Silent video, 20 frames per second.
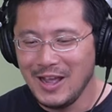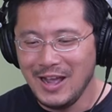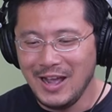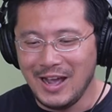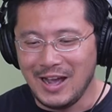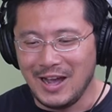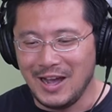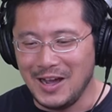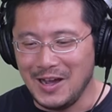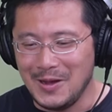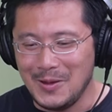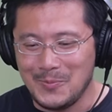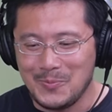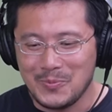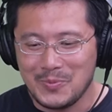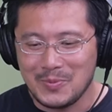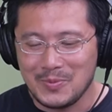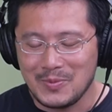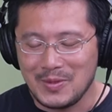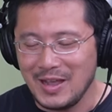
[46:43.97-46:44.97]
Um,
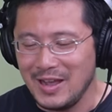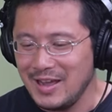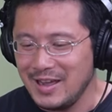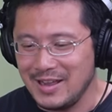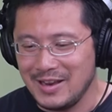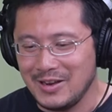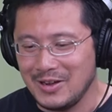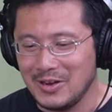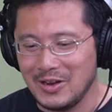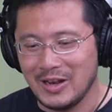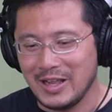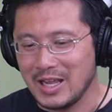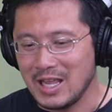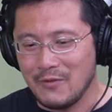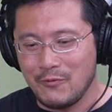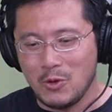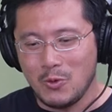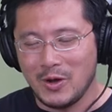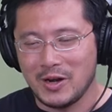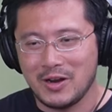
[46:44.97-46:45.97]
yeah, uh, like if
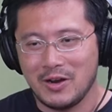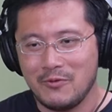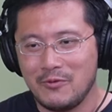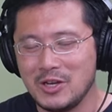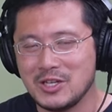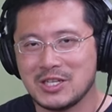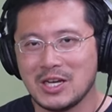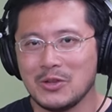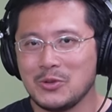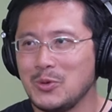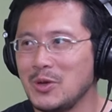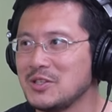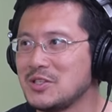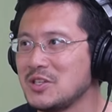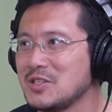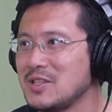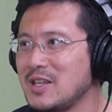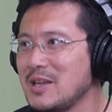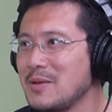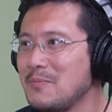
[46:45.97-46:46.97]
you want to reach out to us, just
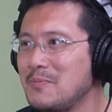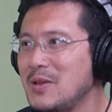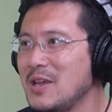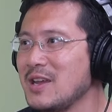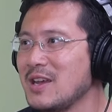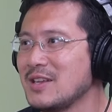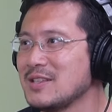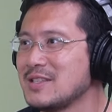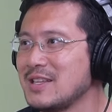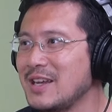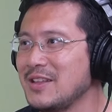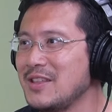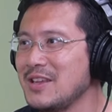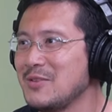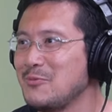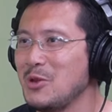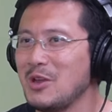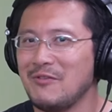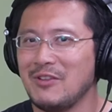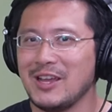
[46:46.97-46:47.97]
like ping us. I think we
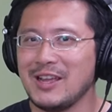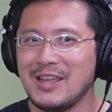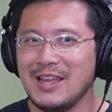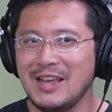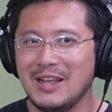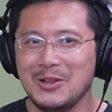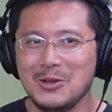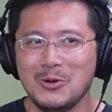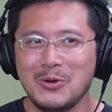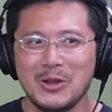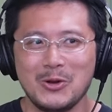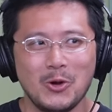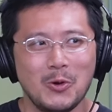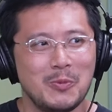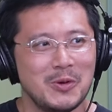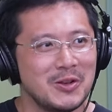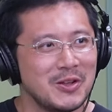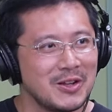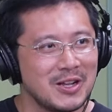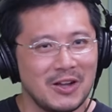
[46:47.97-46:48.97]
have like hello at
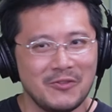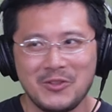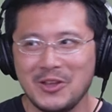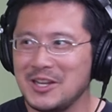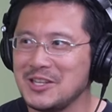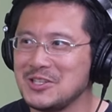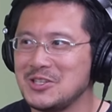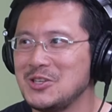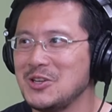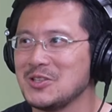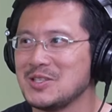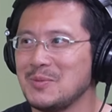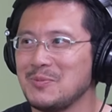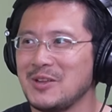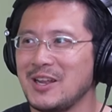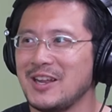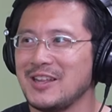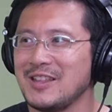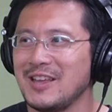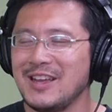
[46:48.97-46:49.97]
open.gov.sg or something
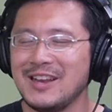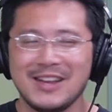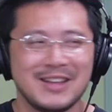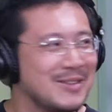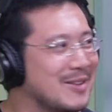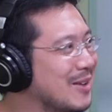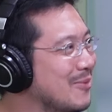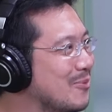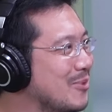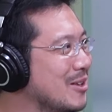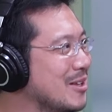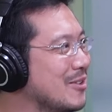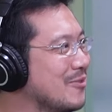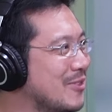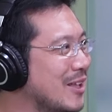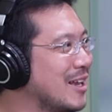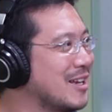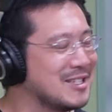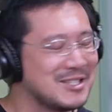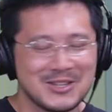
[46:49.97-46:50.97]
like that. I, I believe
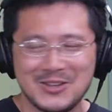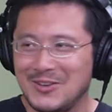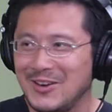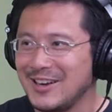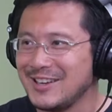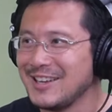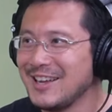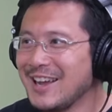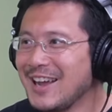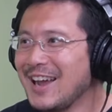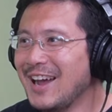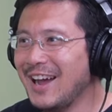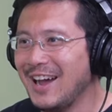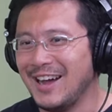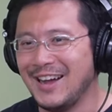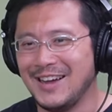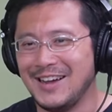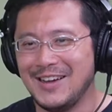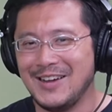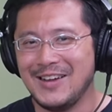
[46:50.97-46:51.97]
that is correct.
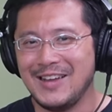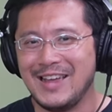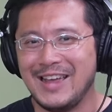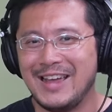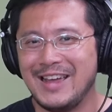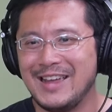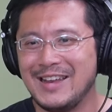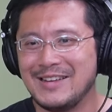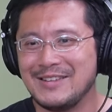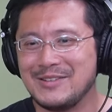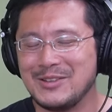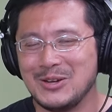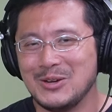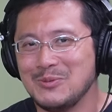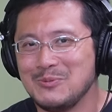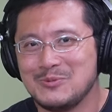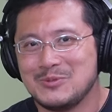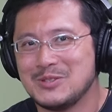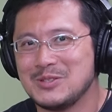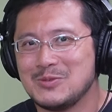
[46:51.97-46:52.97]
Uh, and you know,
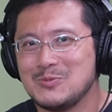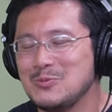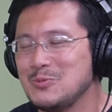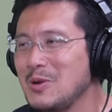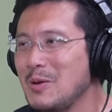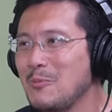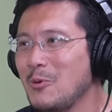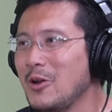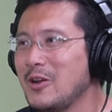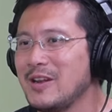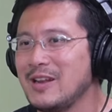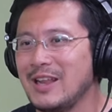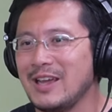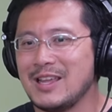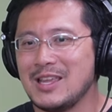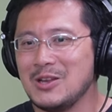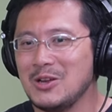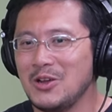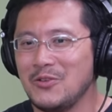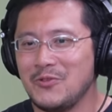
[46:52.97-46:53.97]
just we're more than like you
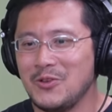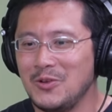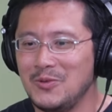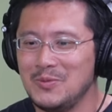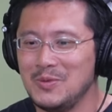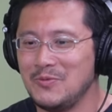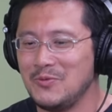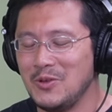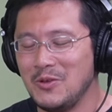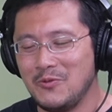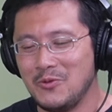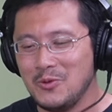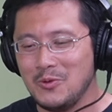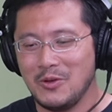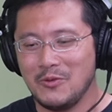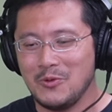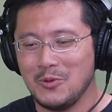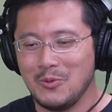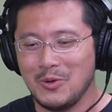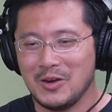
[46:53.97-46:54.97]
know if you if, if you if
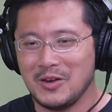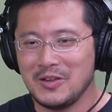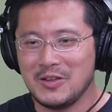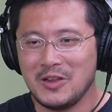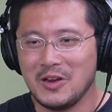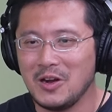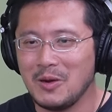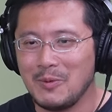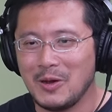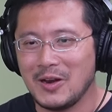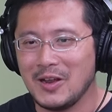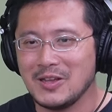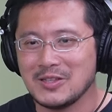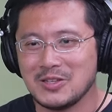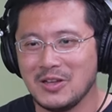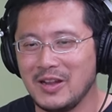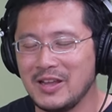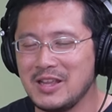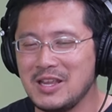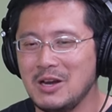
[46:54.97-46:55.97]
you want to hear about us or
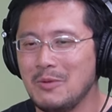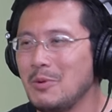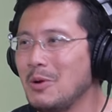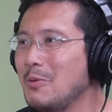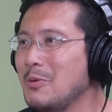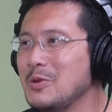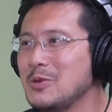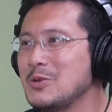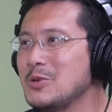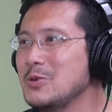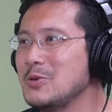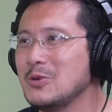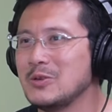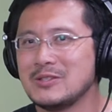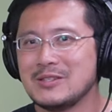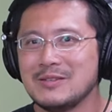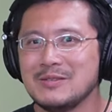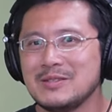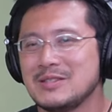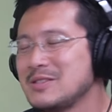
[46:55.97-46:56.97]
like hear about what we do or
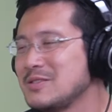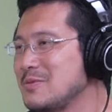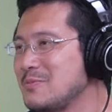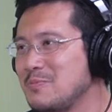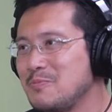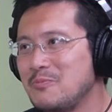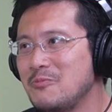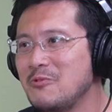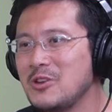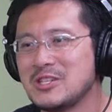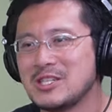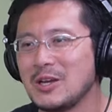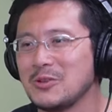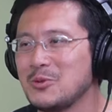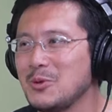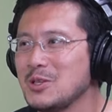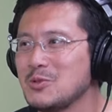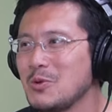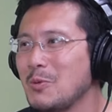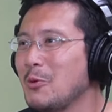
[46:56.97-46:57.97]
just reach out to
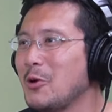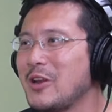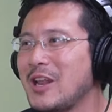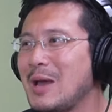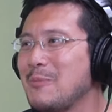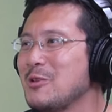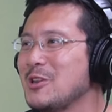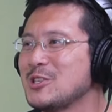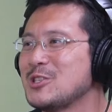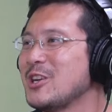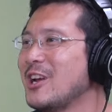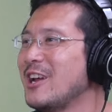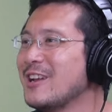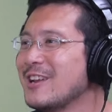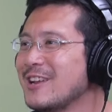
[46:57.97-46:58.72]
us. We're more than happy to chat.